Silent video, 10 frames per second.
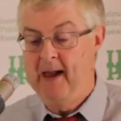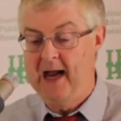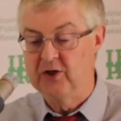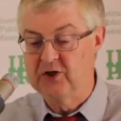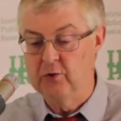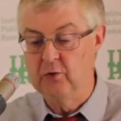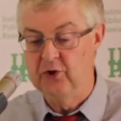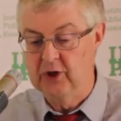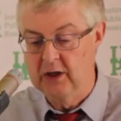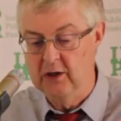and to
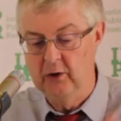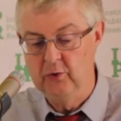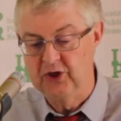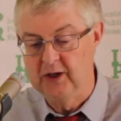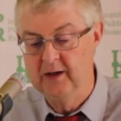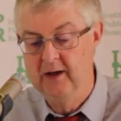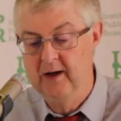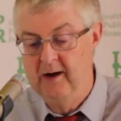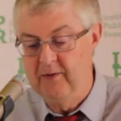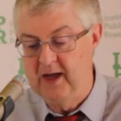the conclusion
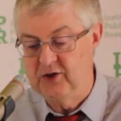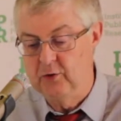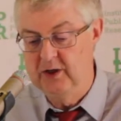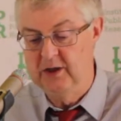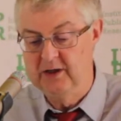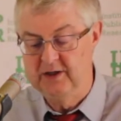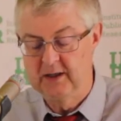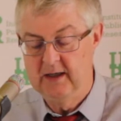that you heard